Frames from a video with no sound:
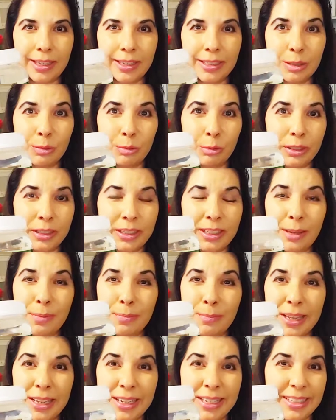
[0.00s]
it's really
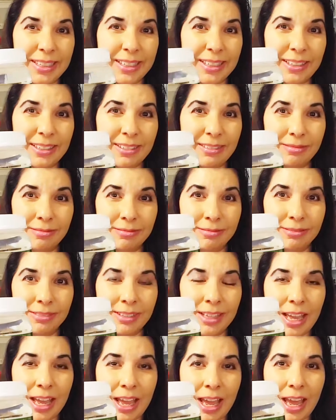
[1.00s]
amazing.
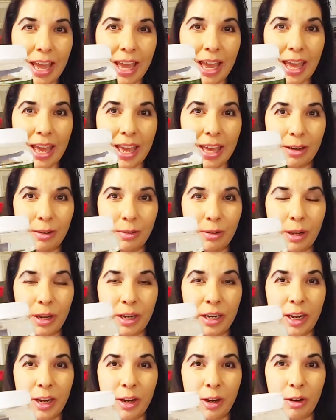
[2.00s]
And
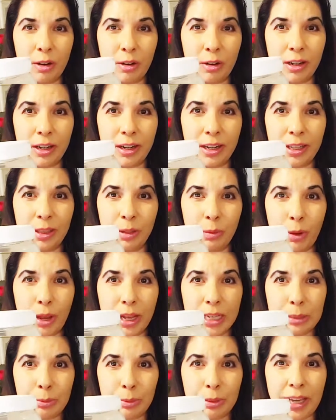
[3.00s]
here in the
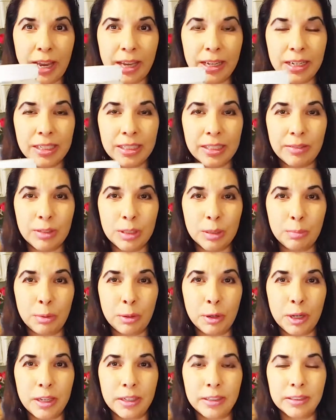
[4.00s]
West, we kind of seem to
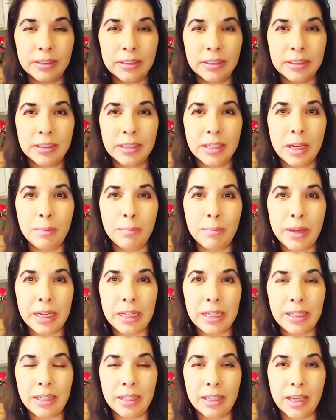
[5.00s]
put
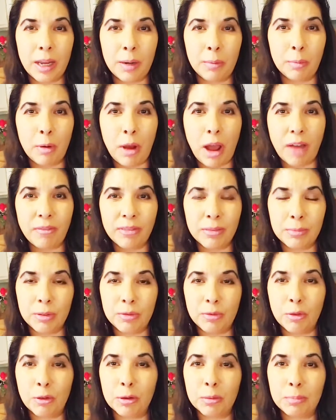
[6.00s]
money and profit
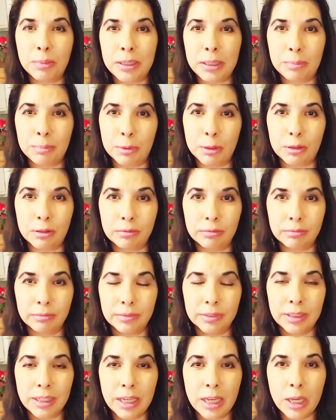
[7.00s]
before people.
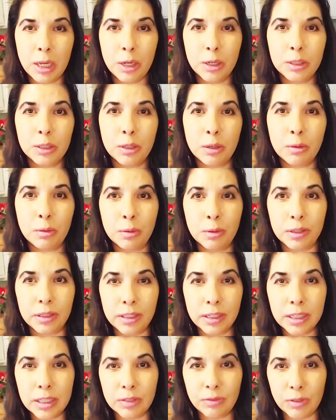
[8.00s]
So
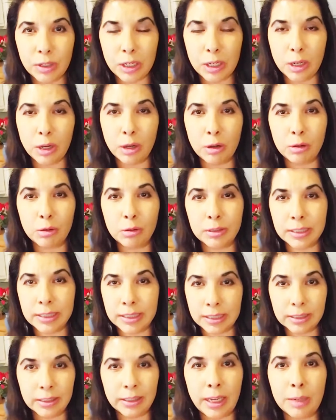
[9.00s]
this video
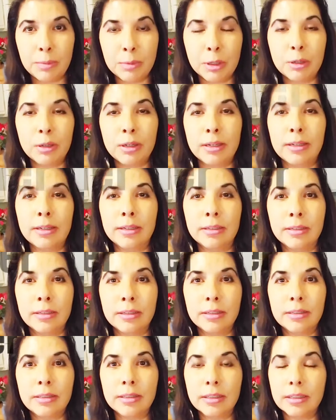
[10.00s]
disclaimer
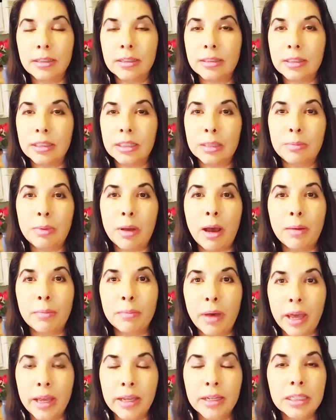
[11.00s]
is, this is
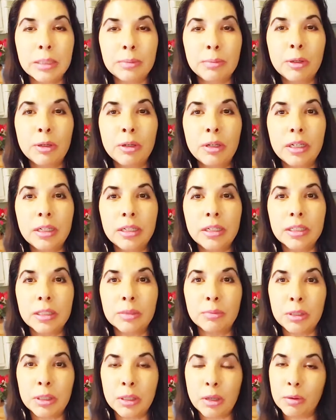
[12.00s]
about my
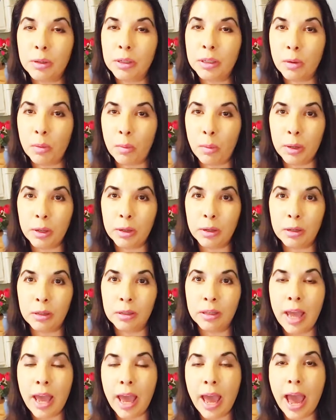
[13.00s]
experience with coconut
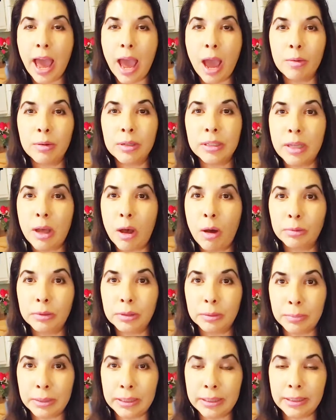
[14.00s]
oil, how it's
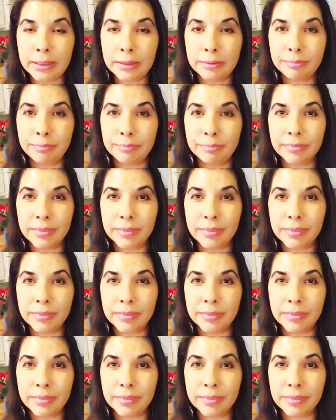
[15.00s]
helped me,